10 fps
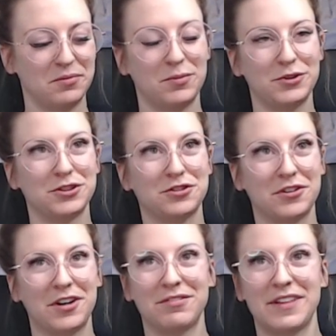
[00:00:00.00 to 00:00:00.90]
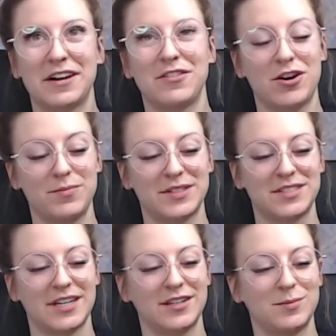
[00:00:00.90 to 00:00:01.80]
we'll just turn off that alarm that's
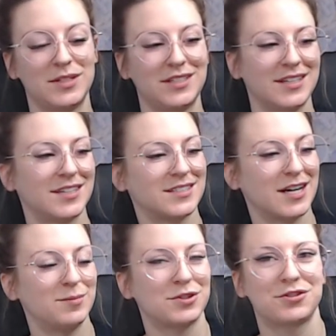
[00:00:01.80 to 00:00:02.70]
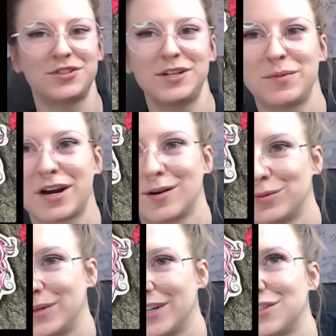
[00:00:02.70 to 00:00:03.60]
telling me that it's time to stream a
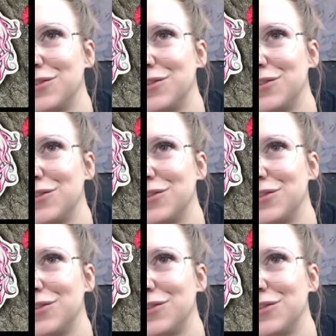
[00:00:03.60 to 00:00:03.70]
couple minutes